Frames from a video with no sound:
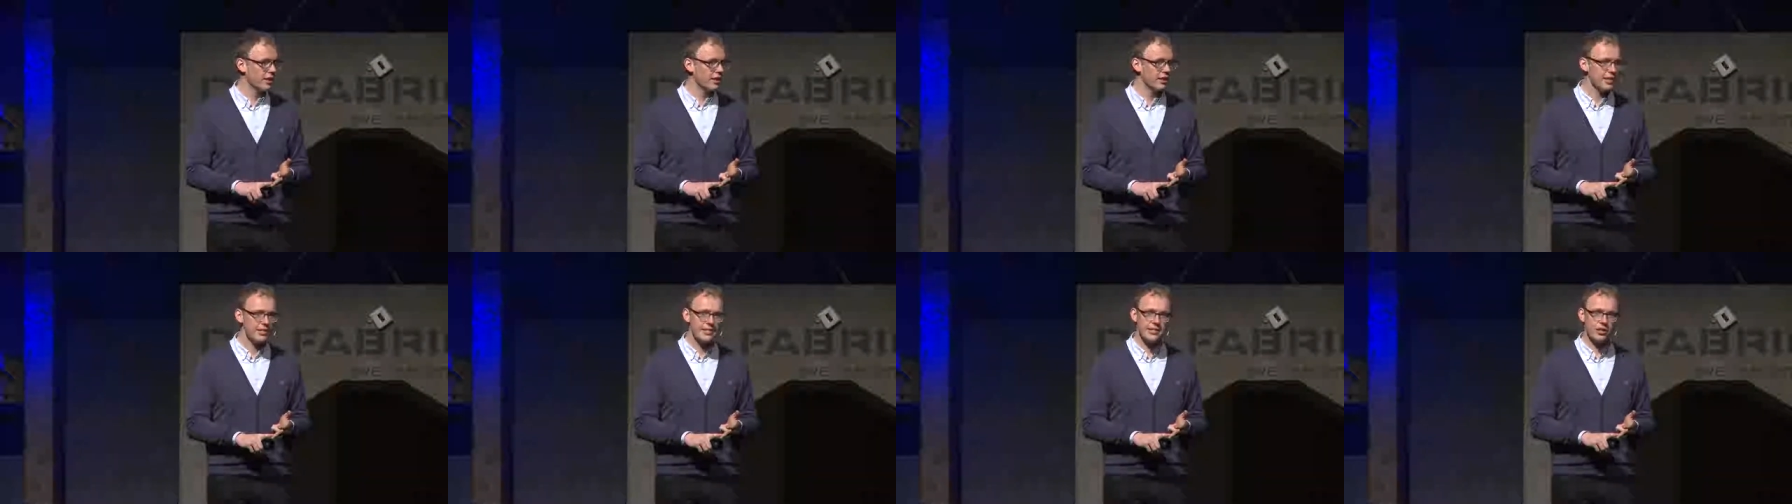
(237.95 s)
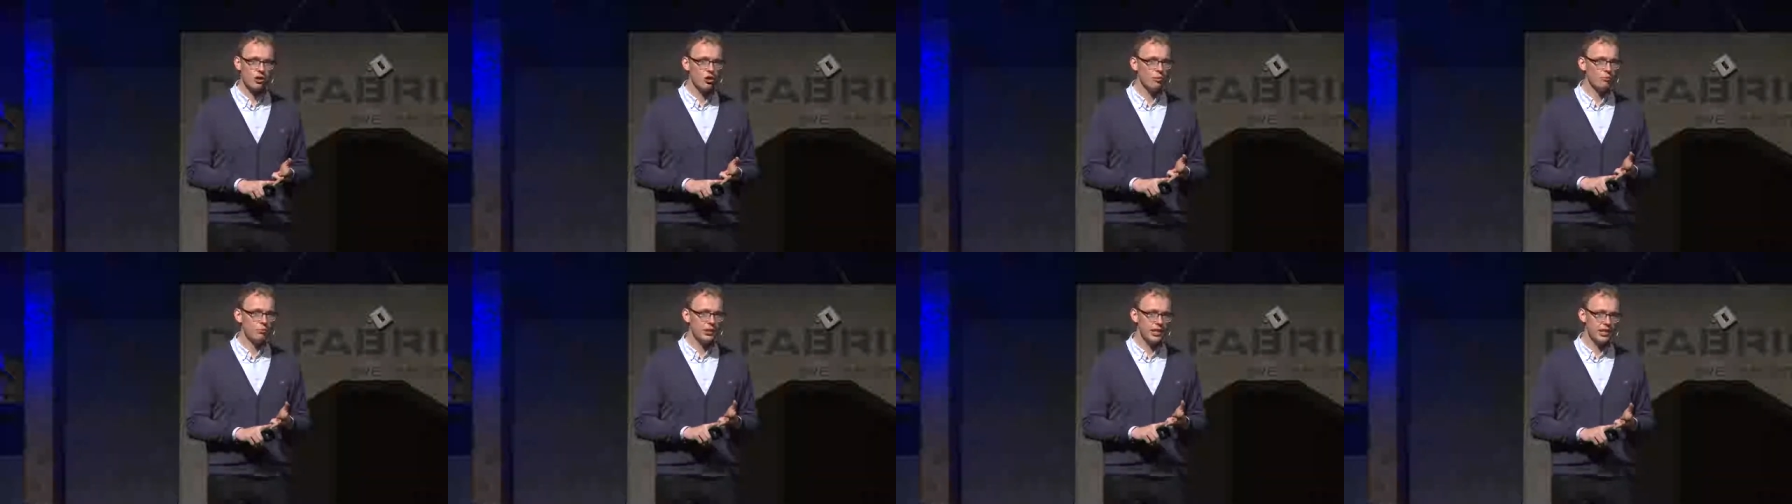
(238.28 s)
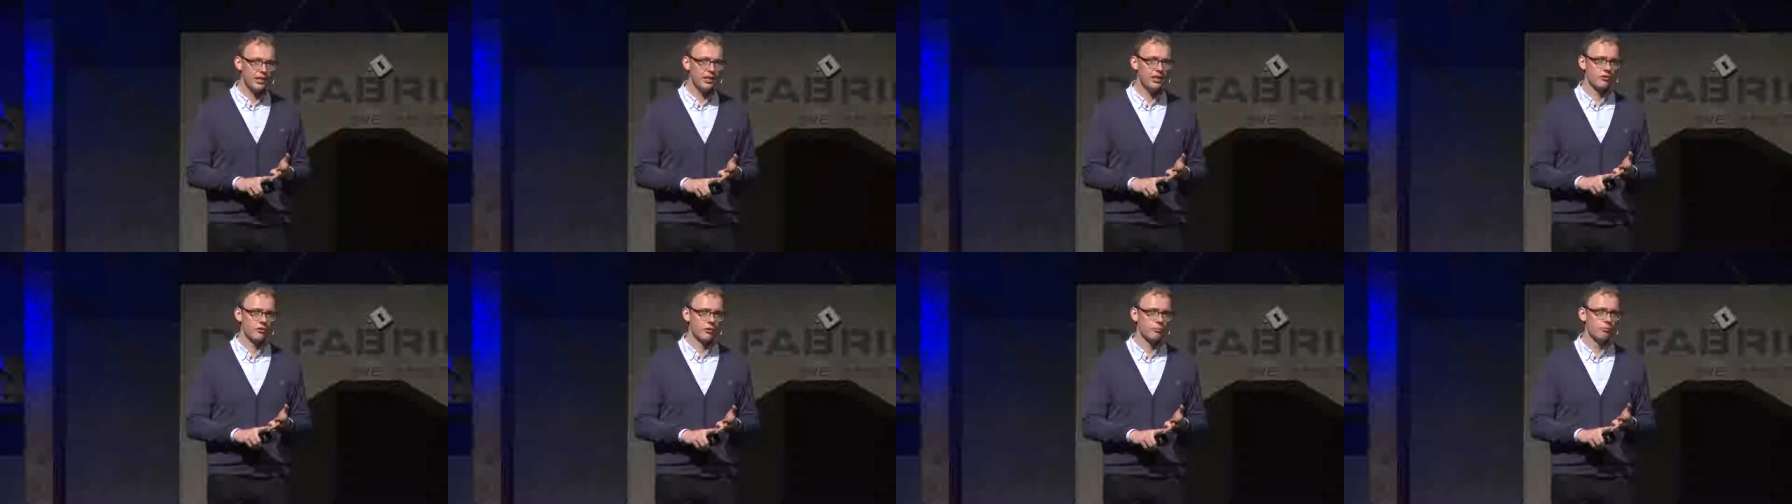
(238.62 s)
That's a
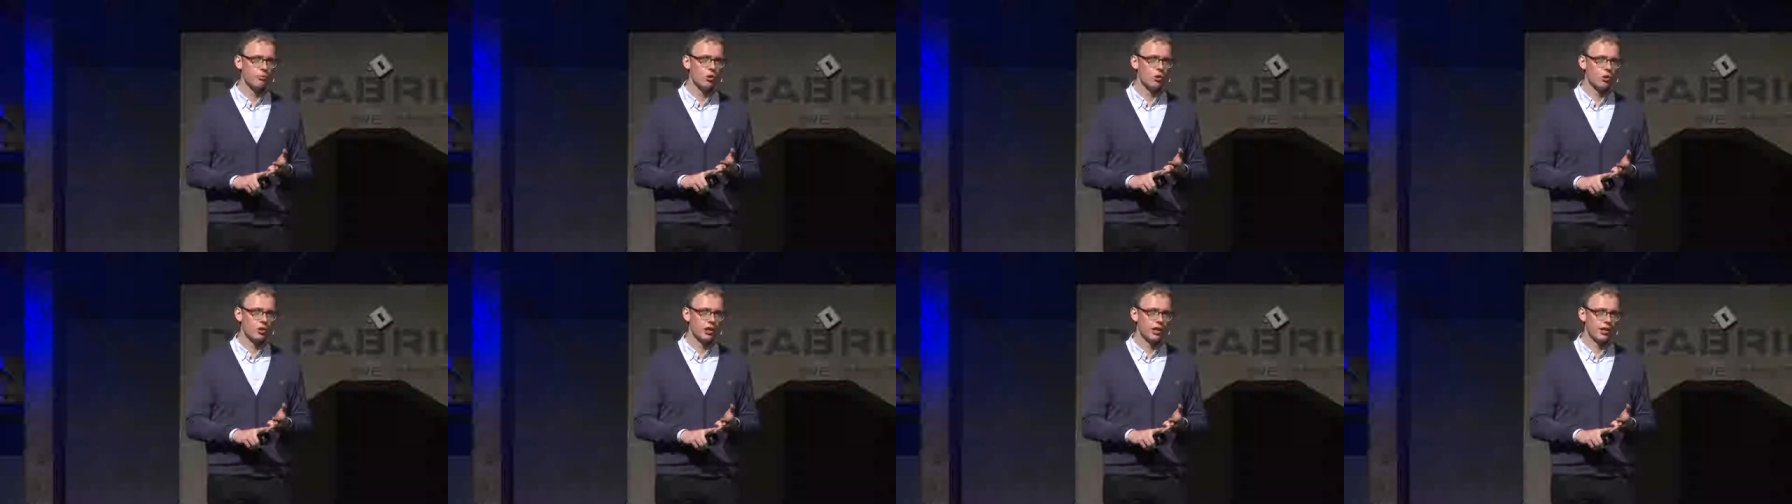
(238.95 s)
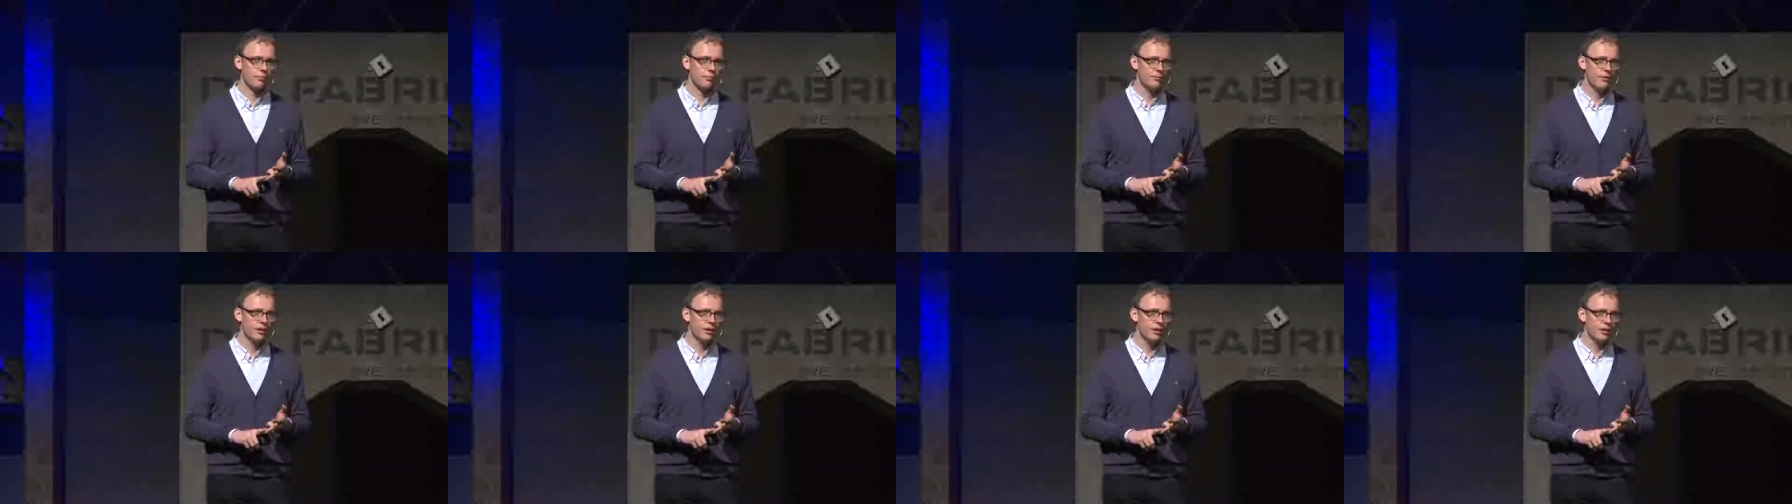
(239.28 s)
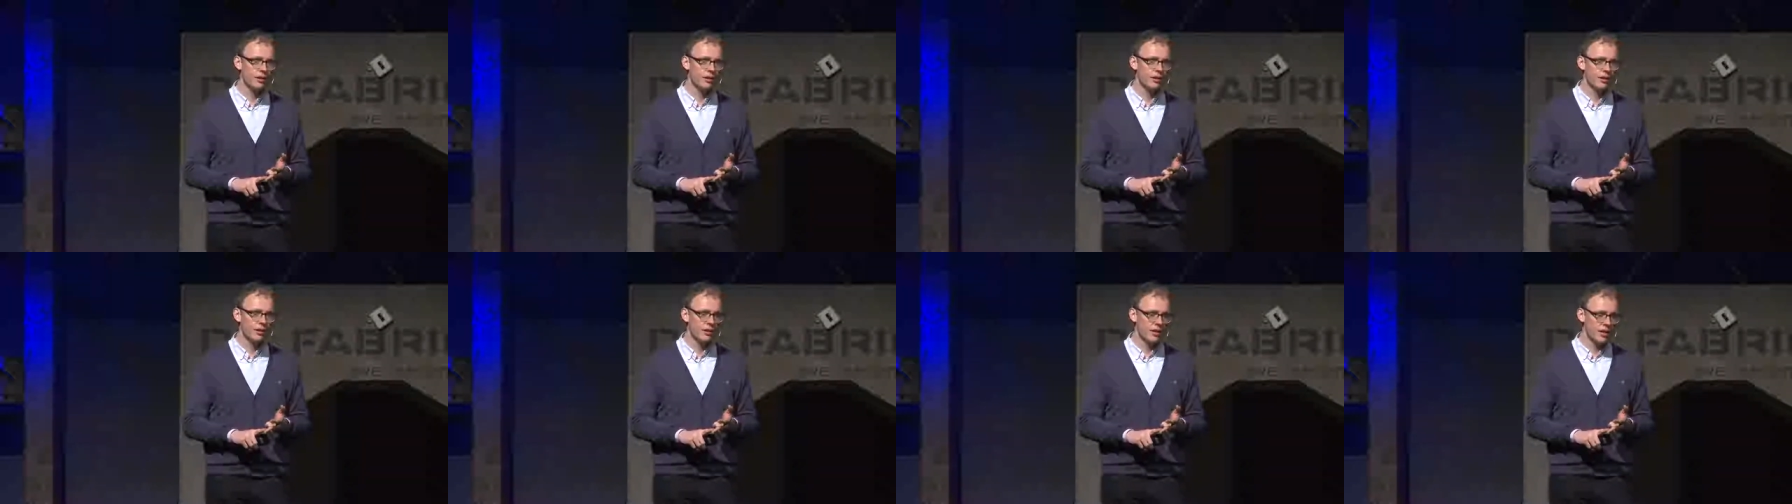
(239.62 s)
complete different ballgame.
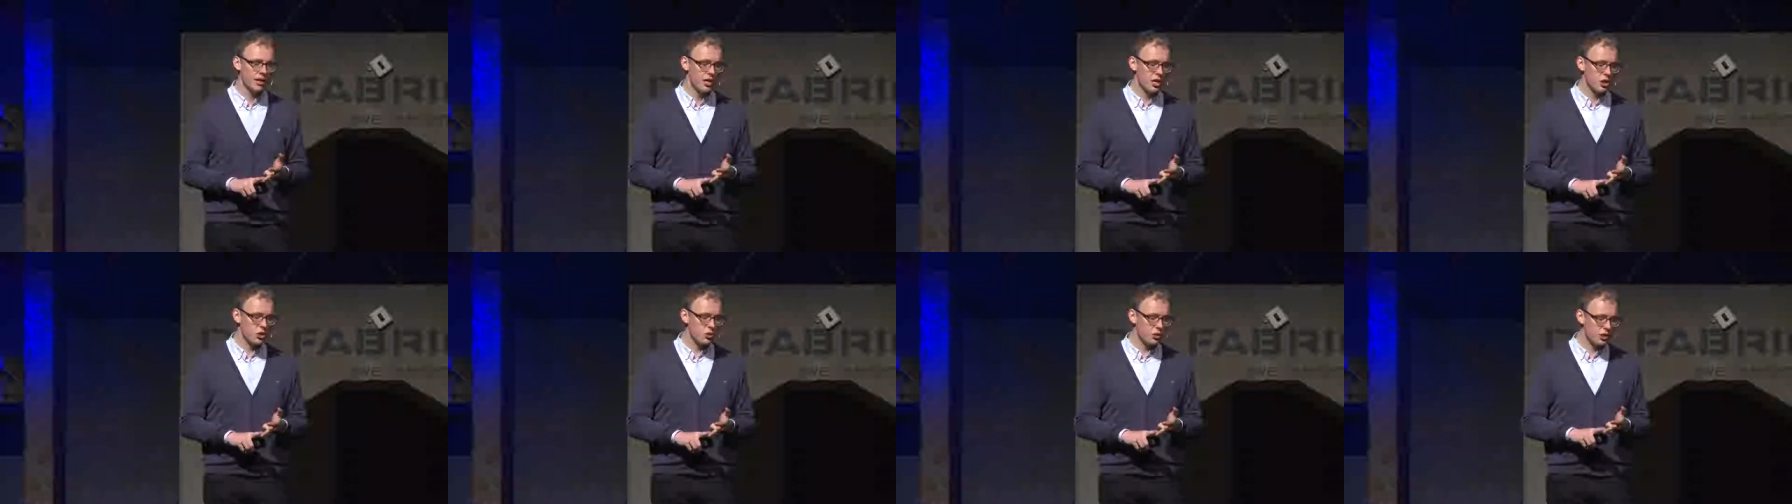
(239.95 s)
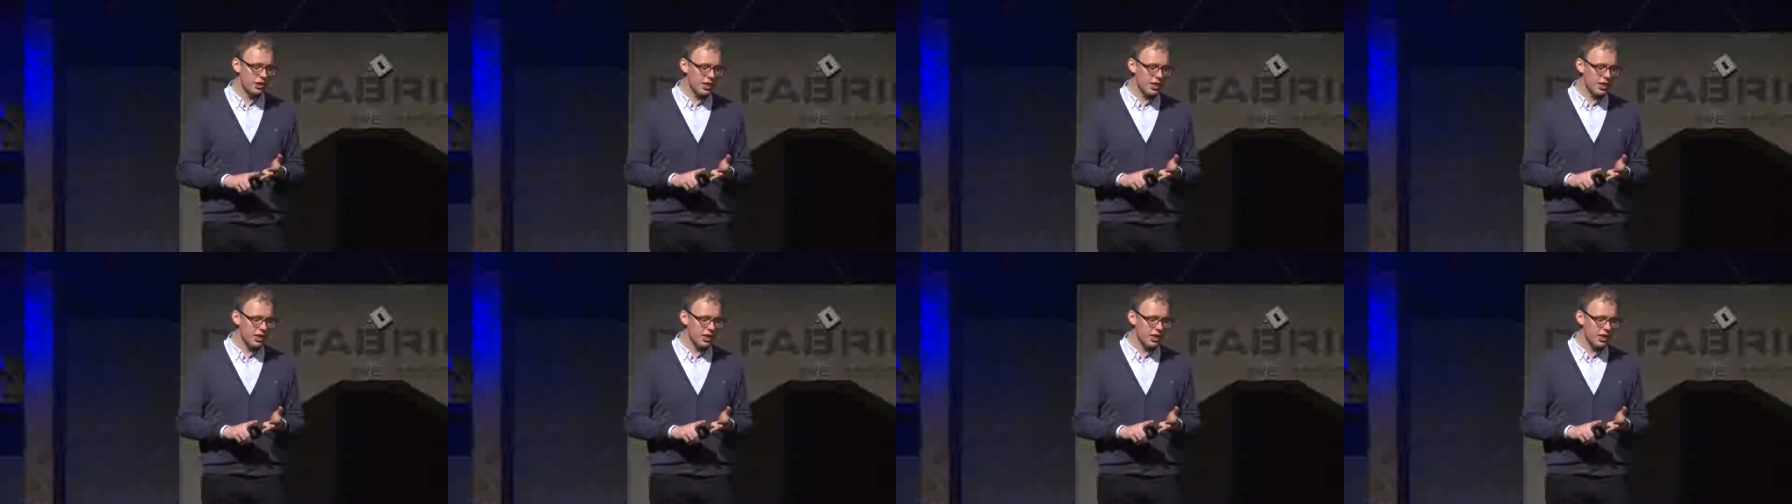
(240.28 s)
So